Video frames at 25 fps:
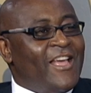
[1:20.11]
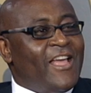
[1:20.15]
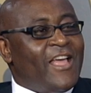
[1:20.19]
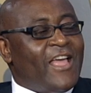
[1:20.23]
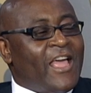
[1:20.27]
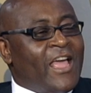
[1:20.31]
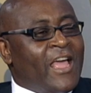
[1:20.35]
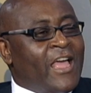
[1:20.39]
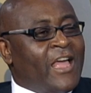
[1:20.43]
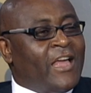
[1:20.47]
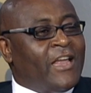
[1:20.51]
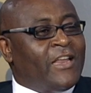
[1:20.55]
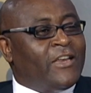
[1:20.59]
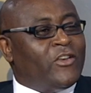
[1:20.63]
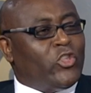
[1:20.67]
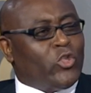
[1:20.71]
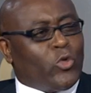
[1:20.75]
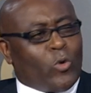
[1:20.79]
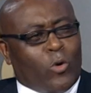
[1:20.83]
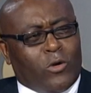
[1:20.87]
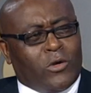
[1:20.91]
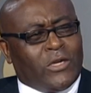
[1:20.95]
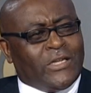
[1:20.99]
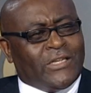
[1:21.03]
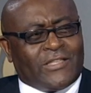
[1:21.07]
And
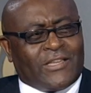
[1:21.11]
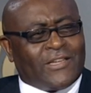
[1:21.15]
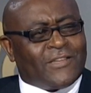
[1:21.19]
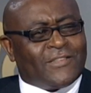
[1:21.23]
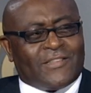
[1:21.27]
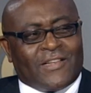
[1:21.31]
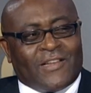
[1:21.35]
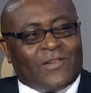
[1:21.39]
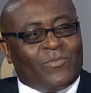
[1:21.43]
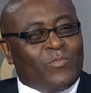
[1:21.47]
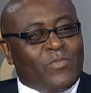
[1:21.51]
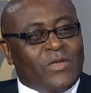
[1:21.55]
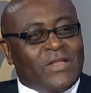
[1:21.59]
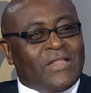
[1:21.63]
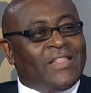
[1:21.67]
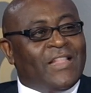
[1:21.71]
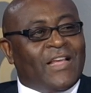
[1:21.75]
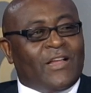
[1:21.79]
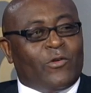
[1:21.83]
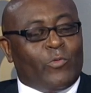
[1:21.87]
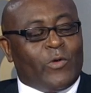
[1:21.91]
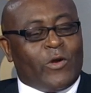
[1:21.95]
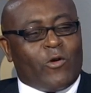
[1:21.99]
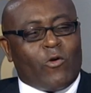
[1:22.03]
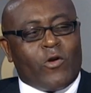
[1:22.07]
surely does that mean
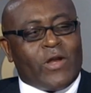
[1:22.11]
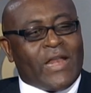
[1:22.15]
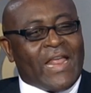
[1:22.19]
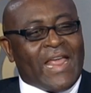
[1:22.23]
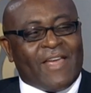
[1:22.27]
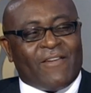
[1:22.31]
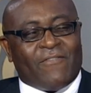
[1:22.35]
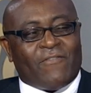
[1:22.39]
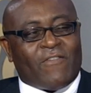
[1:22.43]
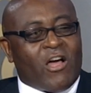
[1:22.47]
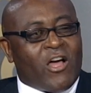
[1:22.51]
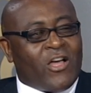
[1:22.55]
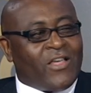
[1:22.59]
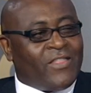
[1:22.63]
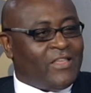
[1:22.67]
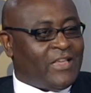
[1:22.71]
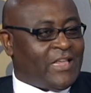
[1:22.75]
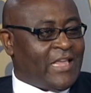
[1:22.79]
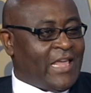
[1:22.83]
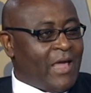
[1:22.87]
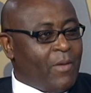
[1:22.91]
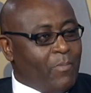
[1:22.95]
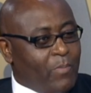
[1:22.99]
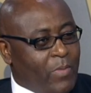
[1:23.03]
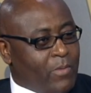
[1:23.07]
that we don't have other
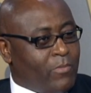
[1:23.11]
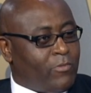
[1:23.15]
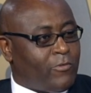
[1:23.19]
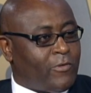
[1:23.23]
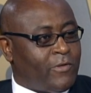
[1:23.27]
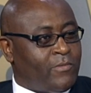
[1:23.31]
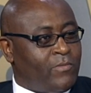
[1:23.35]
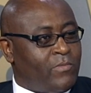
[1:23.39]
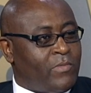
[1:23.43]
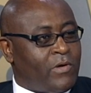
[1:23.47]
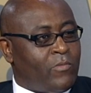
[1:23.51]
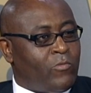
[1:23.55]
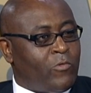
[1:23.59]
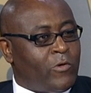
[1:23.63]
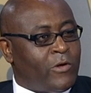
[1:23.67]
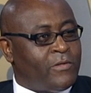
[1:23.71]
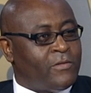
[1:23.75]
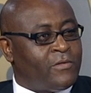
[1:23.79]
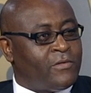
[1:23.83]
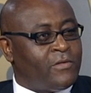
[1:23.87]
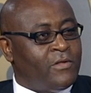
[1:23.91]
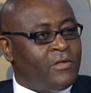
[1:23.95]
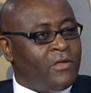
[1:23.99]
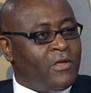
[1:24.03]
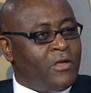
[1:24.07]
capable
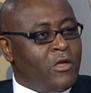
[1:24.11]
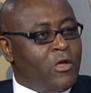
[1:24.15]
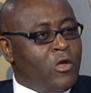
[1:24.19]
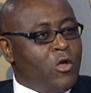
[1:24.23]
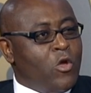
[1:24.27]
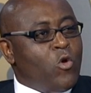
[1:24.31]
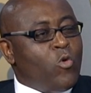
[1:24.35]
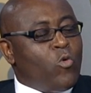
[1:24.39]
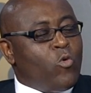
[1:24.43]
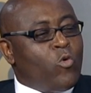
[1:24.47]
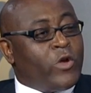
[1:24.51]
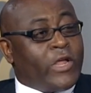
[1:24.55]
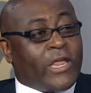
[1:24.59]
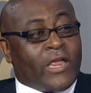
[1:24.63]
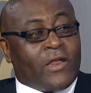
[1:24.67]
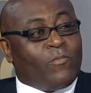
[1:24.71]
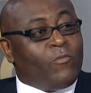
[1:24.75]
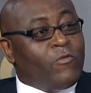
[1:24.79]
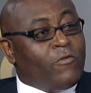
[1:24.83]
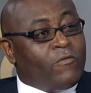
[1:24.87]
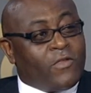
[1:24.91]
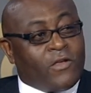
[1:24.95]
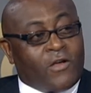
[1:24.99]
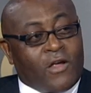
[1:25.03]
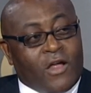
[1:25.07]
Zimbabweans who can
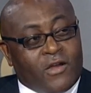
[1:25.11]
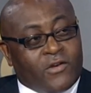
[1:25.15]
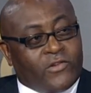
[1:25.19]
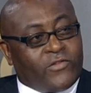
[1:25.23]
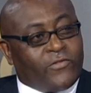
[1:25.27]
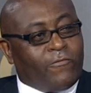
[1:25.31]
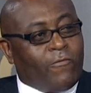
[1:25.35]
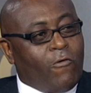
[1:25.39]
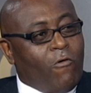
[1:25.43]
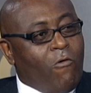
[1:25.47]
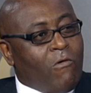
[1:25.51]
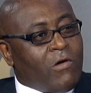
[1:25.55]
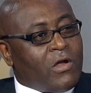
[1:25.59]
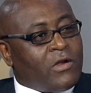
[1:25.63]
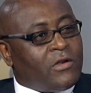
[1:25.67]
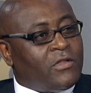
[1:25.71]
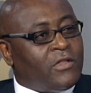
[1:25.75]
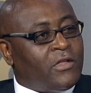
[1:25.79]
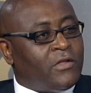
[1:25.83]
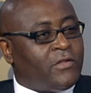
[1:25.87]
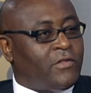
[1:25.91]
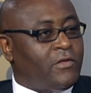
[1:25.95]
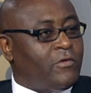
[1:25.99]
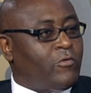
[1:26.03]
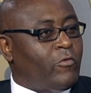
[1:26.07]
move the country forward?
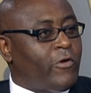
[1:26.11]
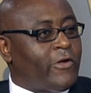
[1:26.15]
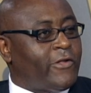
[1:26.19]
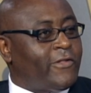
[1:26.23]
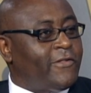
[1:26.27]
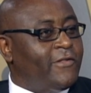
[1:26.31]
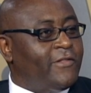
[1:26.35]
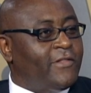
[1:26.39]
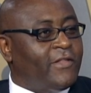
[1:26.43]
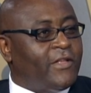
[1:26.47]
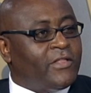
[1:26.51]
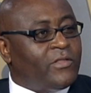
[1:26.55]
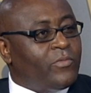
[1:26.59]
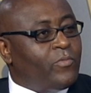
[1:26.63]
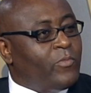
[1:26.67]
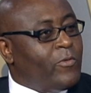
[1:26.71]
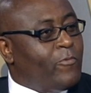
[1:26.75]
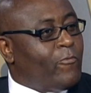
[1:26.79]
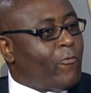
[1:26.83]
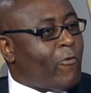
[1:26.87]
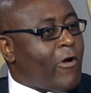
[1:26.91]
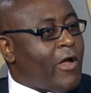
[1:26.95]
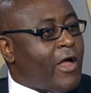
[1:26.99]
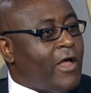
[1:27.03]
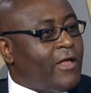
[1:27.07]
That's the question that the
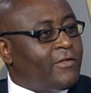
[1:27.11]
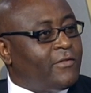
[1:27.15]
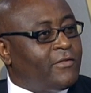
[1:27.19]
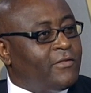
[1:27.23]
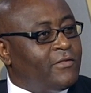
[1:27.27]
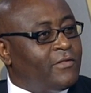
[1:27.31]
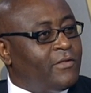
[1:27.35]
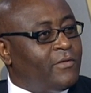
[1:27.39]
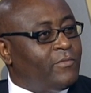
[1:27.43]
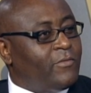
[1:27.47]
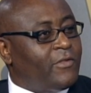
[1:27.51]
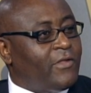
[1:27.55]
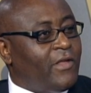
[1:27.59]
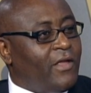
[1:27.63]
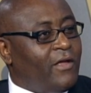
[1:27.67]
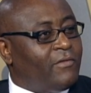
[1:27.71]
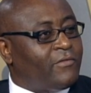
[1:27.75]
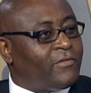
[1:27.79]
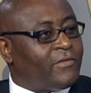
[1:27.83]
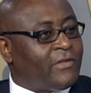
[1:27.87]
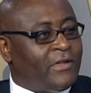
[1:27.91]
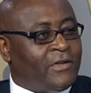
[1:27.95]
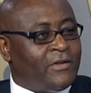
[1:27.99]
people are asking themselves.